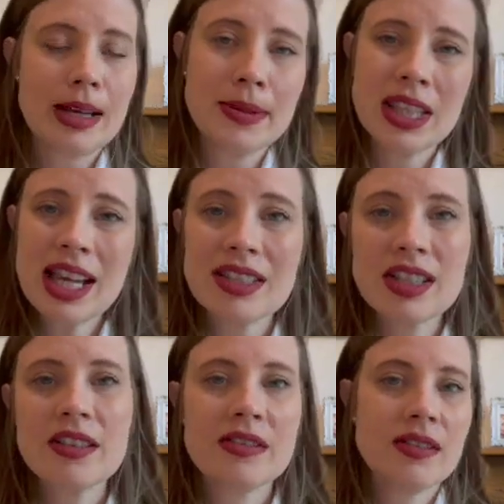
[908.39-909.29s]
I mean, that
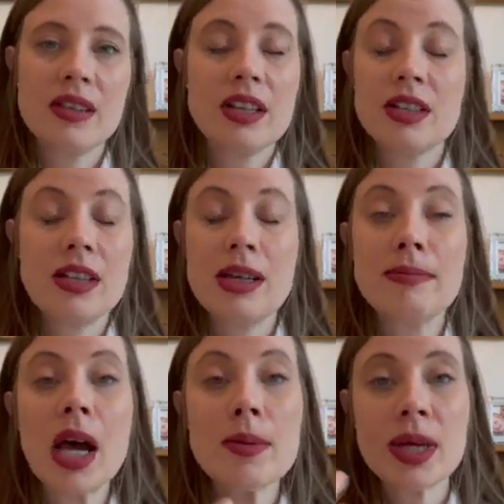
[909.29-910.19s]
stuff, in
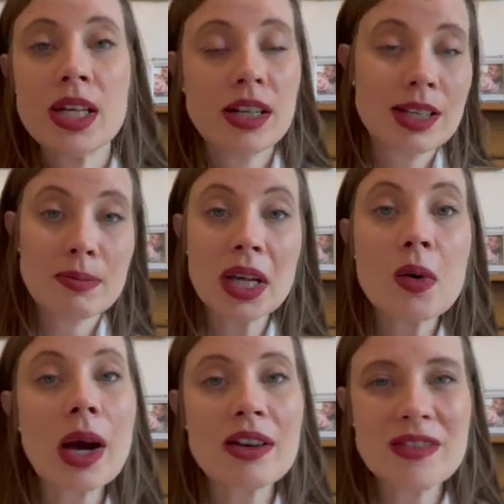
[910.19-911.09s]
my opinion, has been
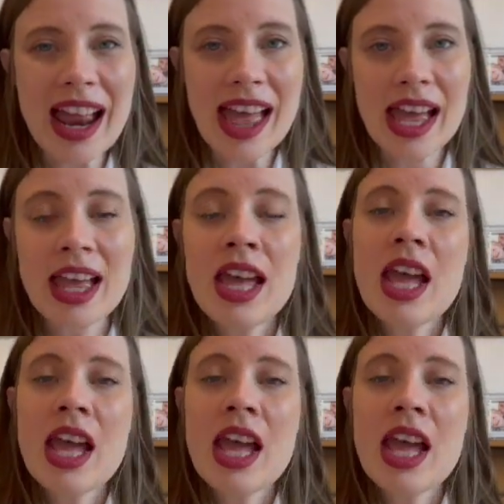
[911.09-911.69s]
quite rare.